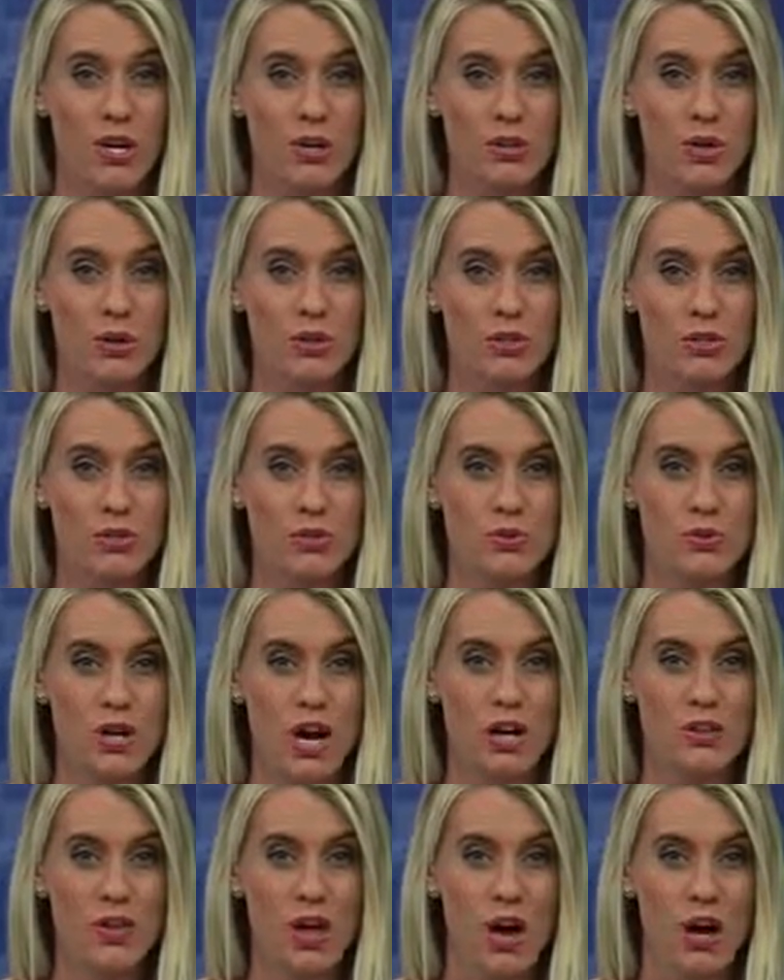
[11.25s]
Local 2's
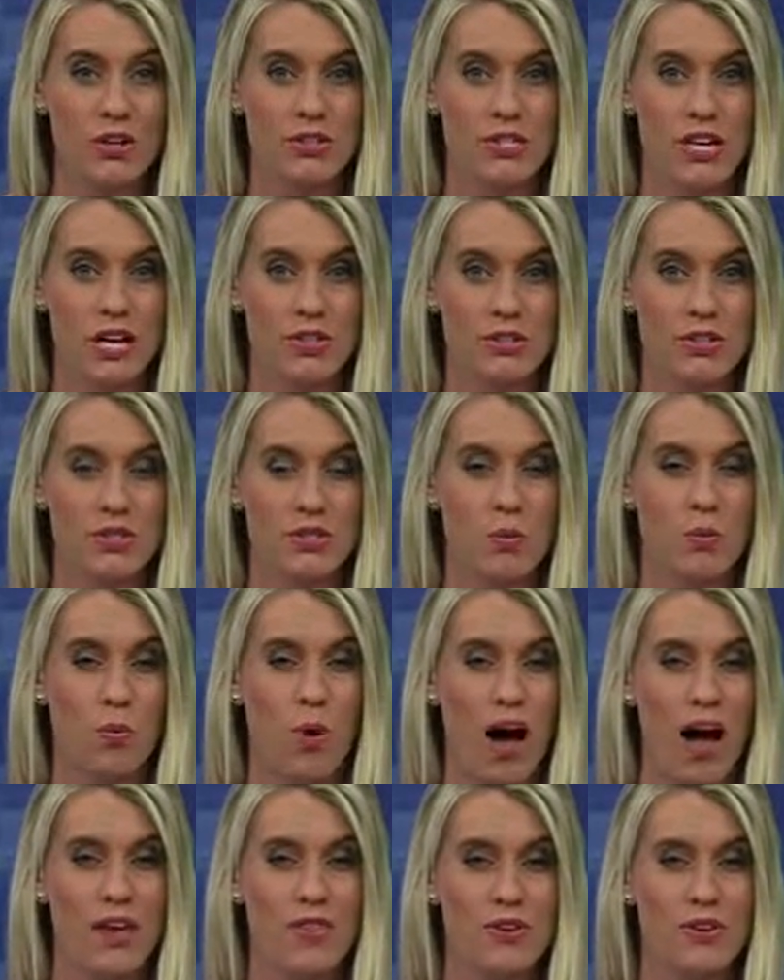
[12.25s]
Don Log tells us
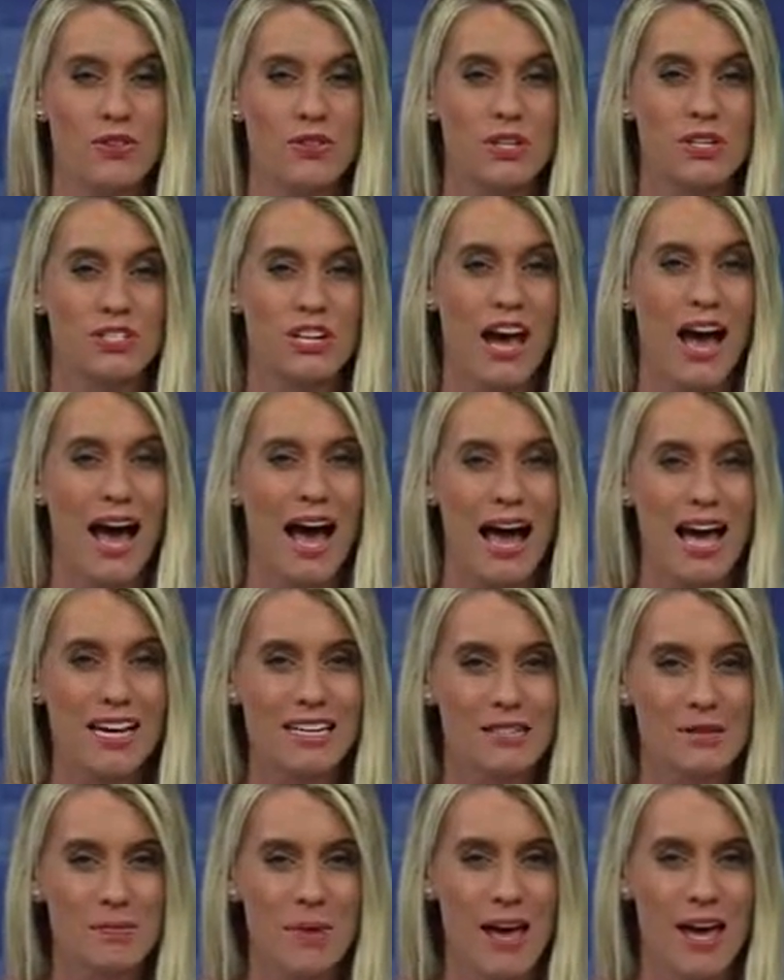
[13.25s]
why there's such a high
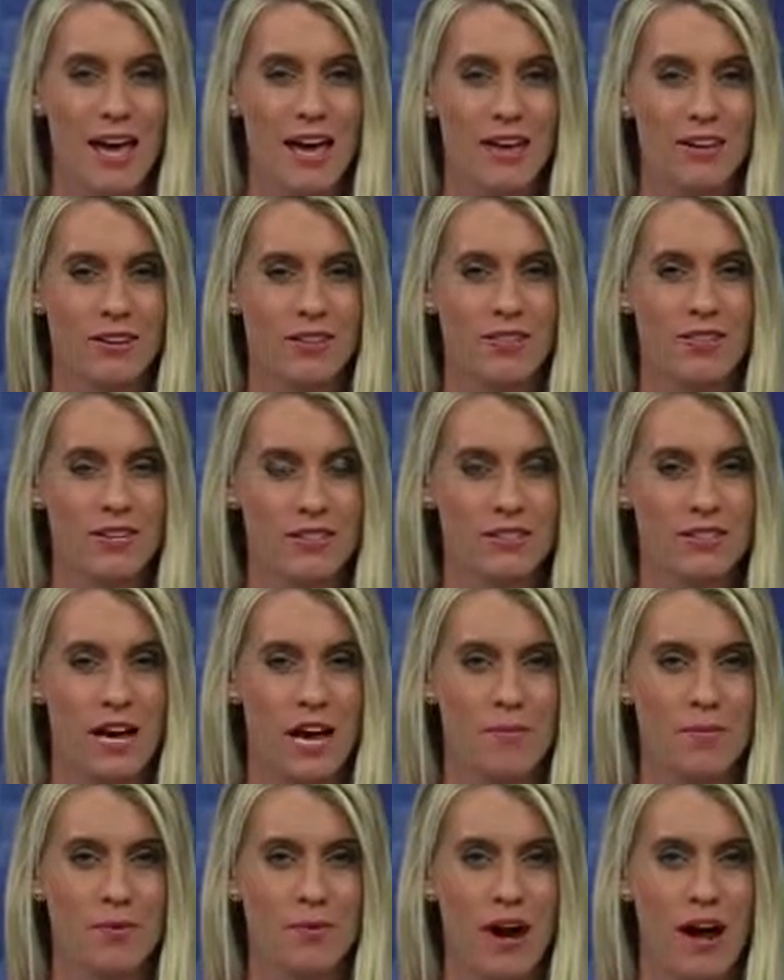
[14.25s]
demand this
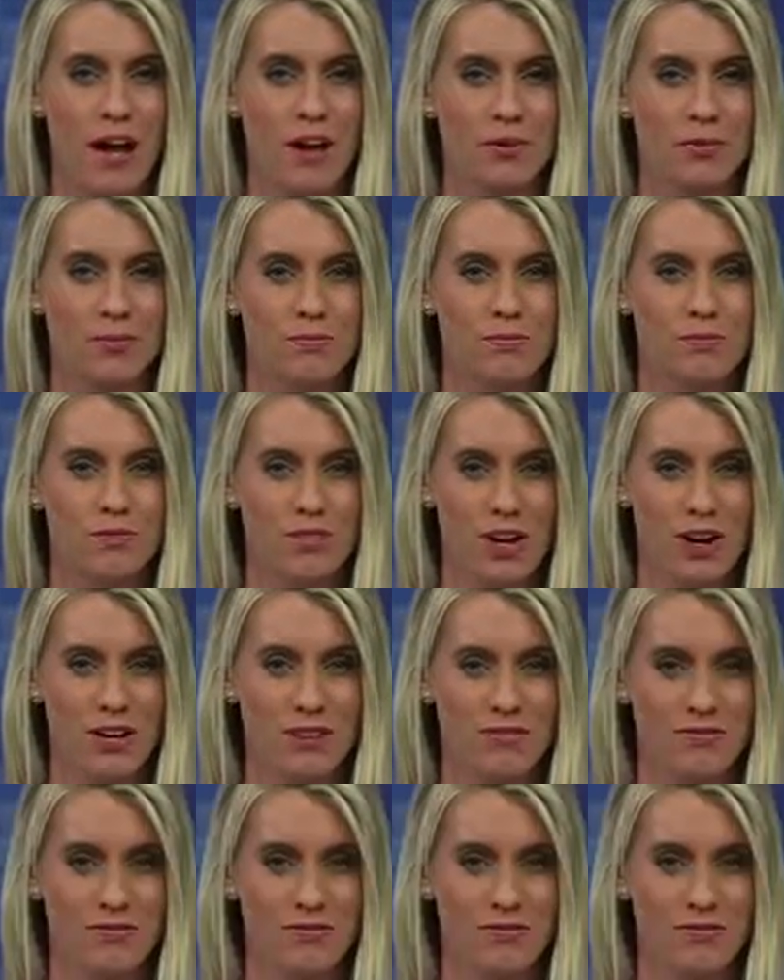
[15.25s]
time around. Don?